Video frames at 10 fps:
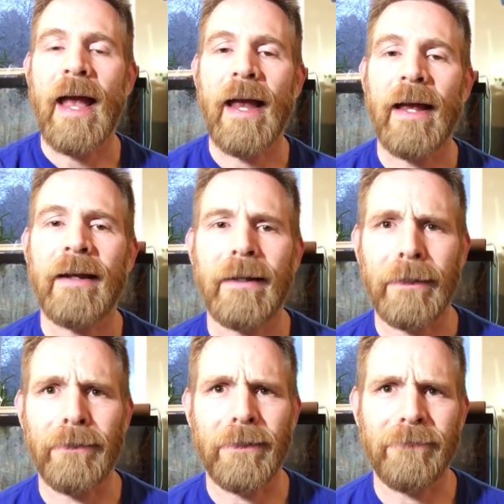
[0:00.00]
And I
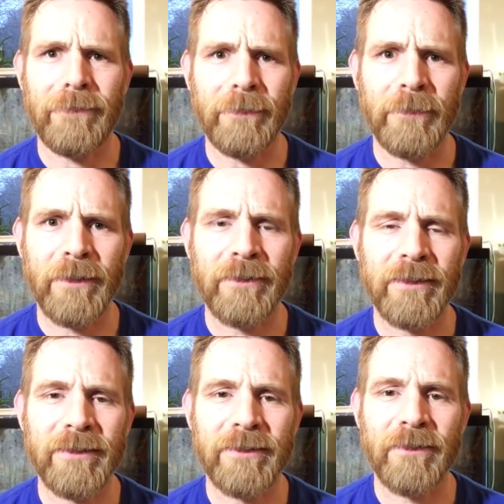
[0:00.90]
love them. They're
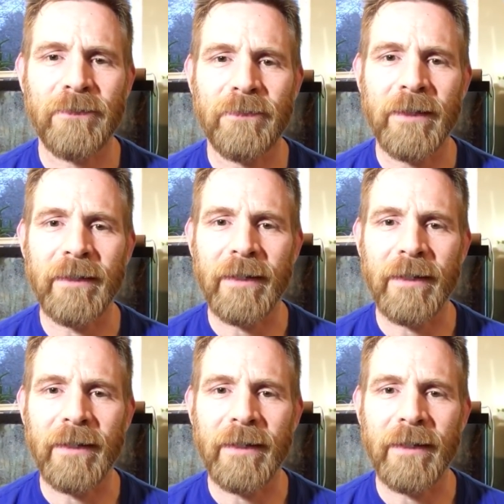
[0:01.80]
just so fun.